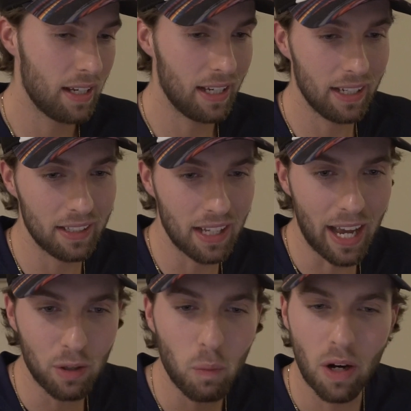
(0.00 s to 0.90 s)
And
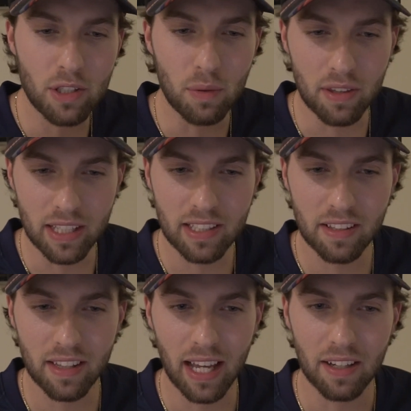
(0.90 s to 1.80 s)
I don't want you
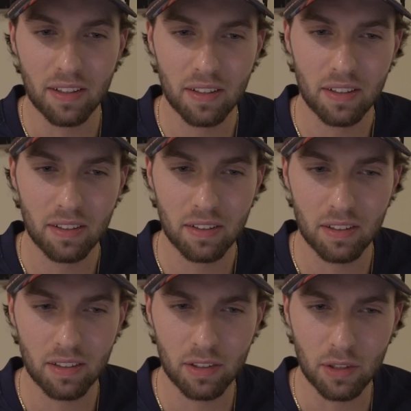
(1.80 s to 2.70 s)
thinking that
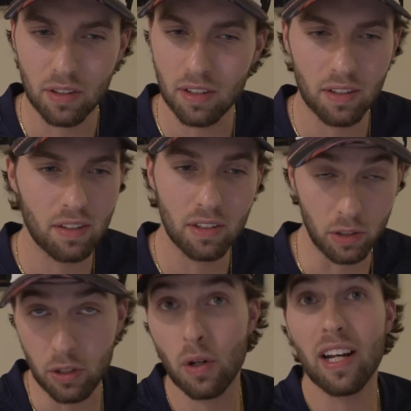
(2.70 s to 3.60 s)

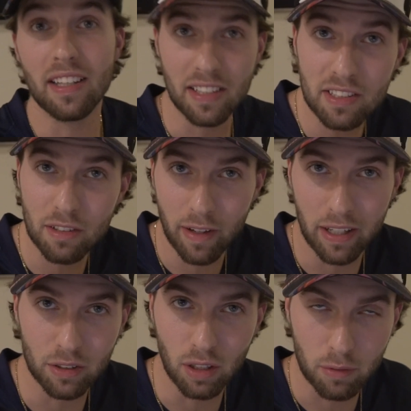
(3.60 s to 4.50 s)
you're at a
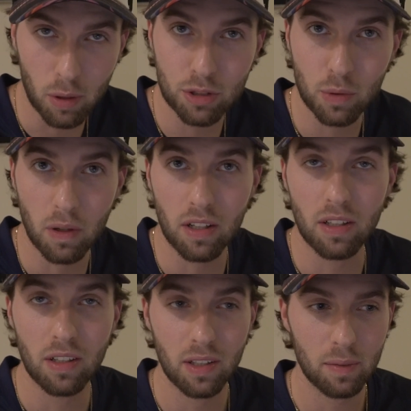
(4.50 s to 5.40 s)
disadvantage. Of course you are,
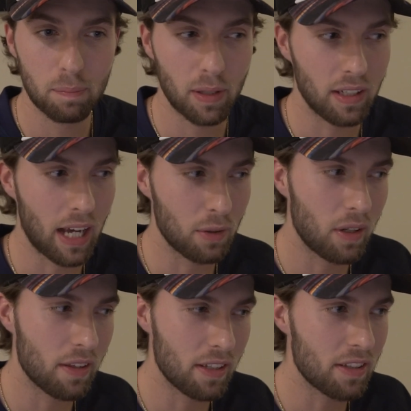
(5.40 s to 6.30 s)
but I don't
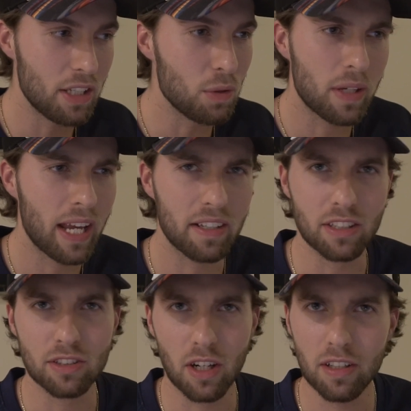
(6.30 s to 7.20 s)
want to think that you can't
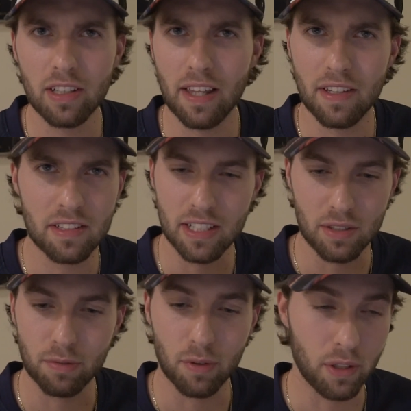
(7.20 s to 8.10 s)
get started and this
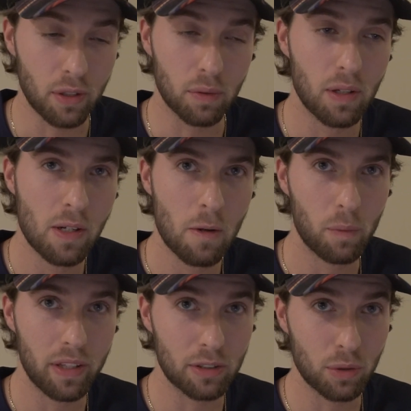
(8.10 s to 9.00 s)
isn't for you,
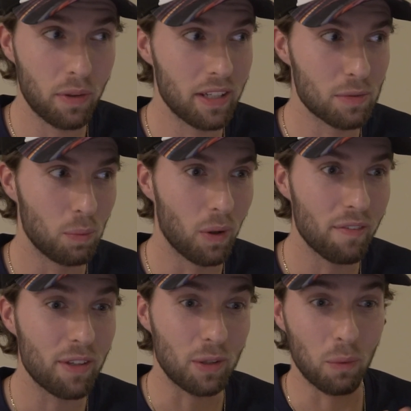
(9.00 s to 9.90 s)
when the truth is one
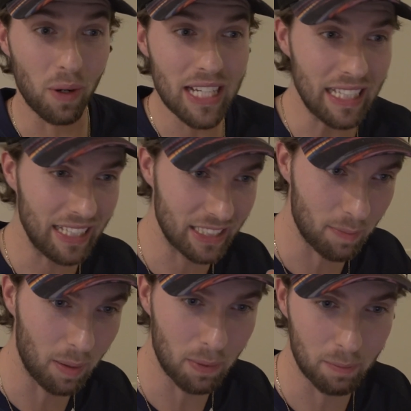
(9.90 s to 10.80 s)
of the great things
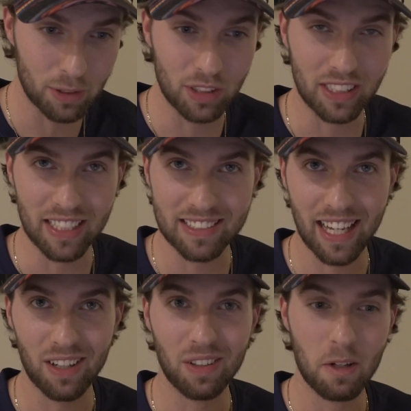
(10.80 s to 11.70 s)
about publishing is
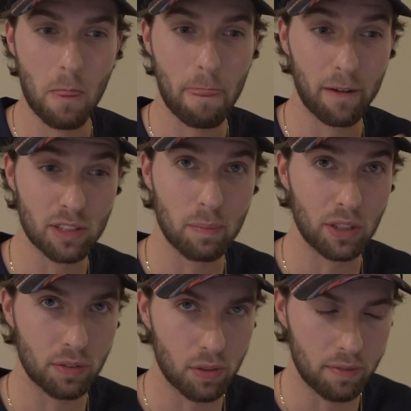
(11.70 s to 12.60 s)
how there's a
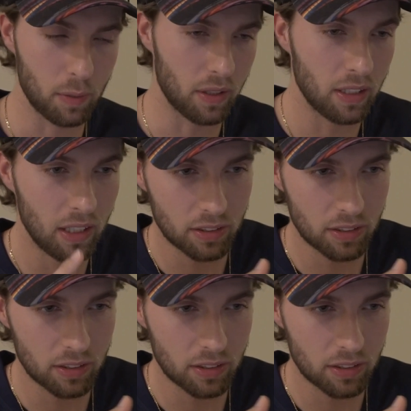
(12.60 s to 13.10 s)
budget for everyone.